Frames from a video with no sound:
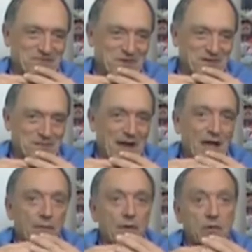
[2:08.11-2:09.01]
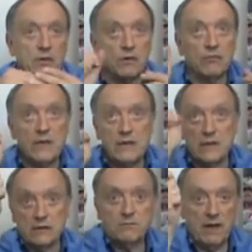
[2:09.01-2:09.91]
you smile. But when you're reading
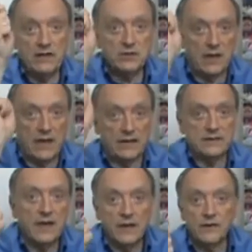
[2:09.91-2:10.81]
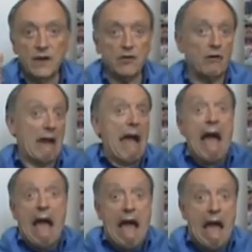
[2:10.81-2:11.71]
those punchlines, they're all going, ha
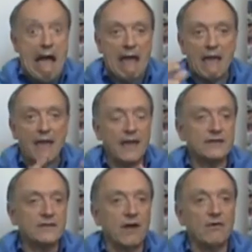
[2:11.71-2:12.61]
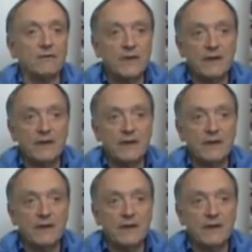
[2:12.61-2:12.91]
ha ha. And so